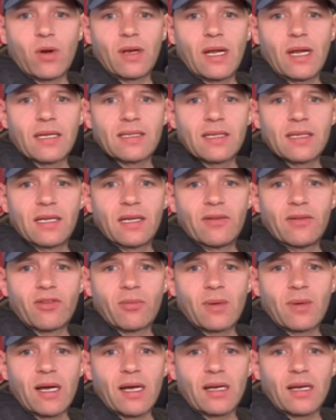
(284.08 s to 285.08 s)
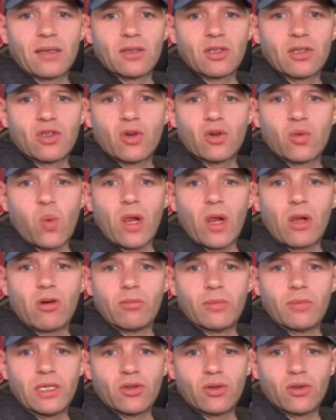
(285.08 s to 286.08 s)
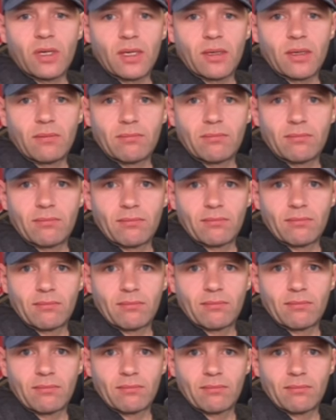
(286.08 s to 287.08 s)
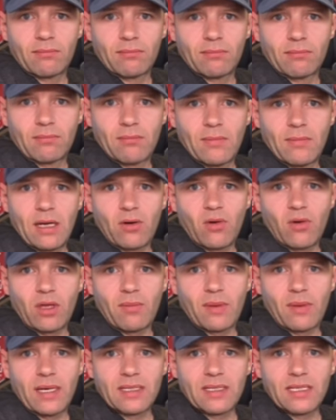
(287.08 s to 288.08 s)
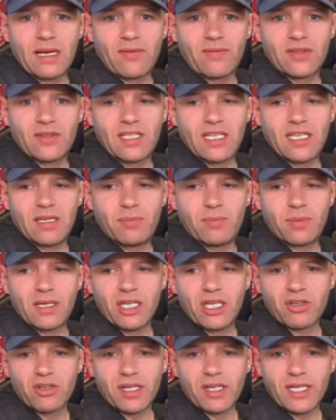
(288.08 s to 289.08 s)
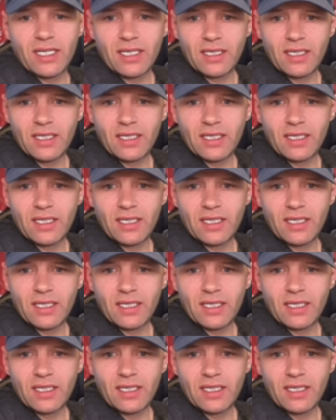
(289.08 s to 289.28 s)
And everyone that's in here from Ireland should welcome each other. I know you might have deep